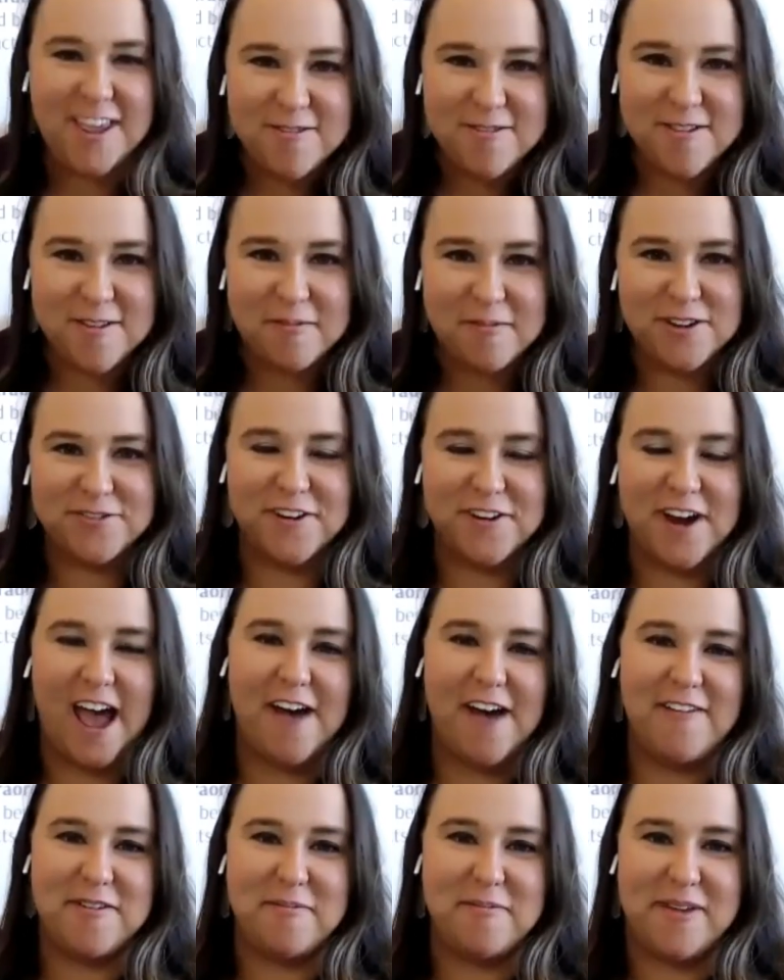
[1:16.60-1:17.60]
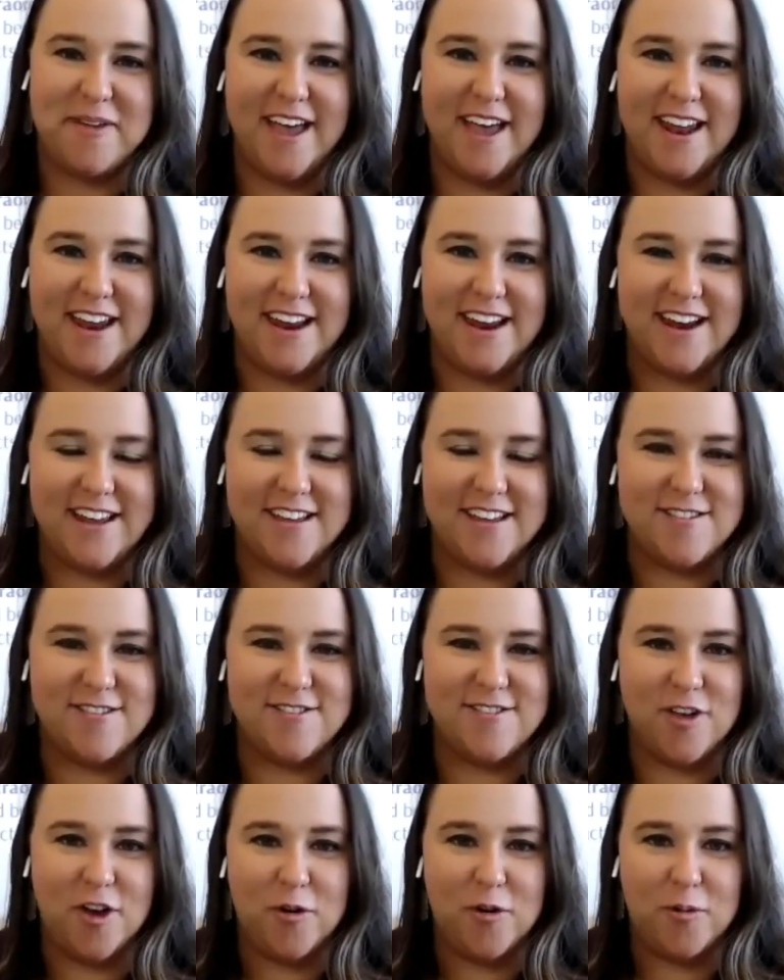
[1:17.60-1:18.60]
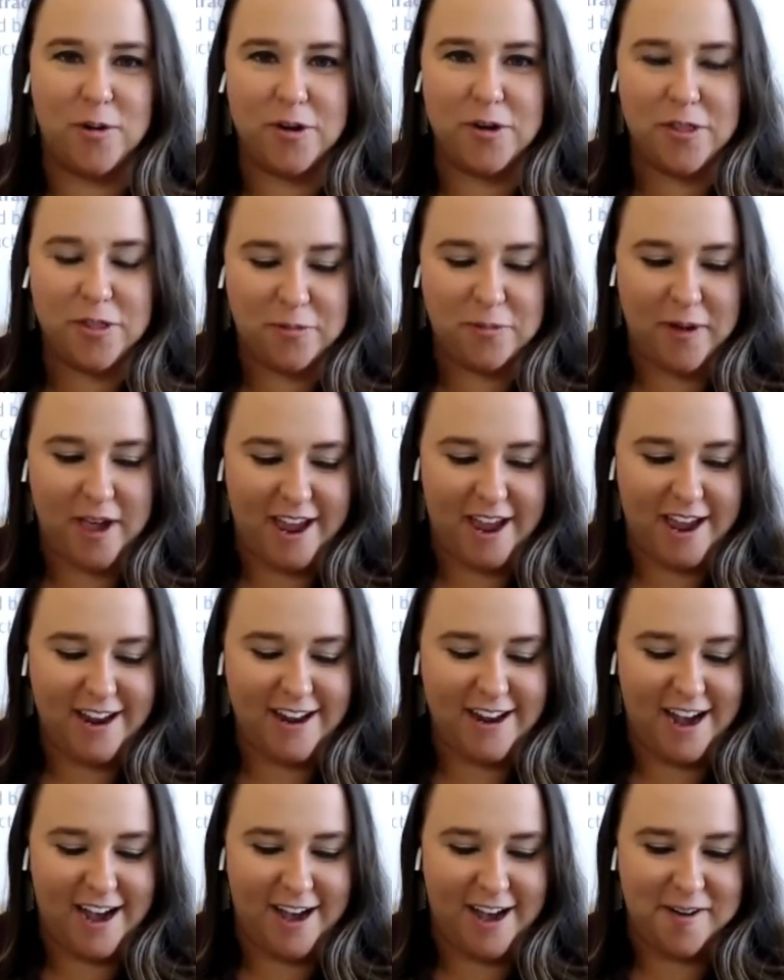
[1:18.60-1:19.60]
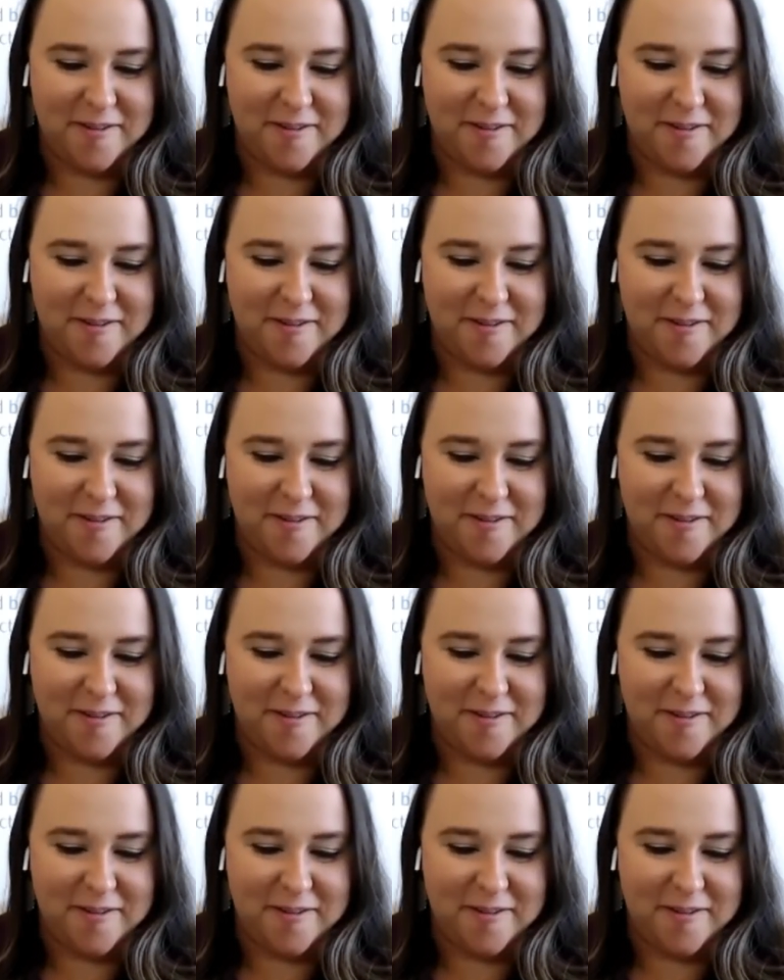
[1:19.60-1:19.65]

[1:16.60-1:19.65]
thank you so much for having me, and it is so worth the wait.